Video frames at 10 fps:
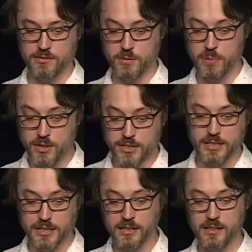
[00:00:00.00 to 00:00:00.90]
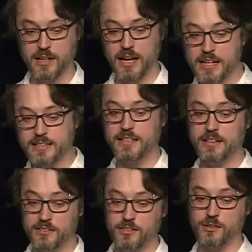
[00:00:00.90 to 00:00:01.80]
supposedly
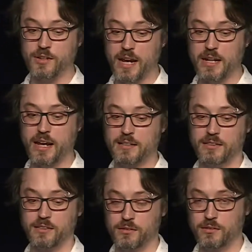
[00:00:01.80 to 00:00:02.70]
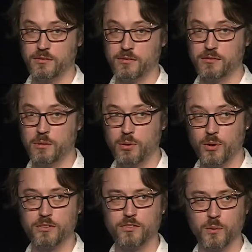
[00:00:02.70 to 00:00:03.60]
easy to create analytical
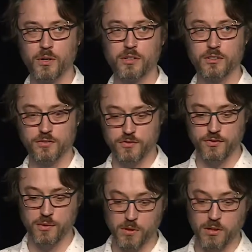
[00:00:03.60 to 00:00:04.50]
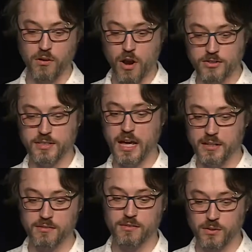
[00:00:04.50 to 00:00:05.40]
reports for workers from across
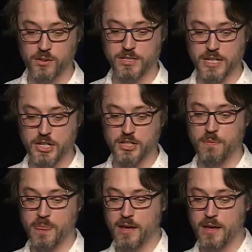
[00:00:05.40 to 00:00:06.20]
that organization.